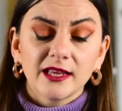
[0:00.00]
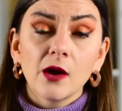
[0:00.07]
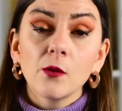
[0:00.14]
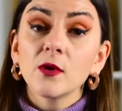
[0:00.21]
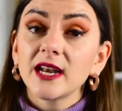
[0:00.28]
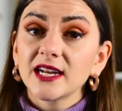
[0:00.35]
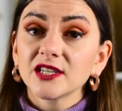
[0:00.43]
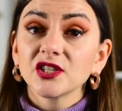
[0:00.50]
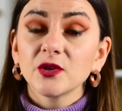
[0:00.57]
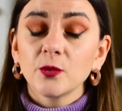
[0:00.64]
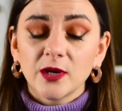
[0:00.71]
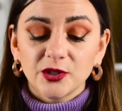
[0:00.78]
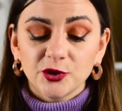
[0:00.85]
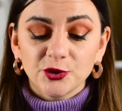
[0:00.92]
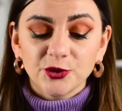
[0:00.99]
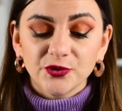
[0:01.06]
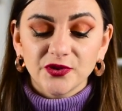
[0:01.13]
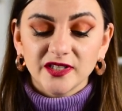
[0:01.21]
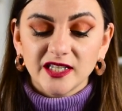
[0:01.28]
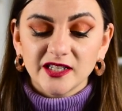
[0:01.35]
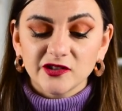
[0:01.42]
That one actually went to
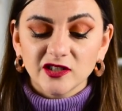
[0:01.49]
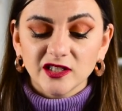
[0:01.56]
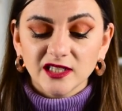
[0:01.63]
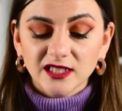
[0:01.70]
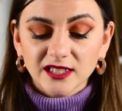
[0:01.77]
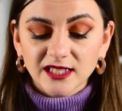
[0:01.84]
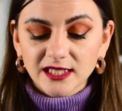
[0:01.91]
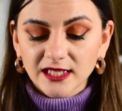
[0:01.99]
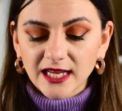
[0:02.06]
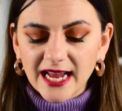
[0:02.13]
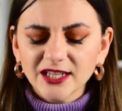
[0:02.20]
the Netherlands.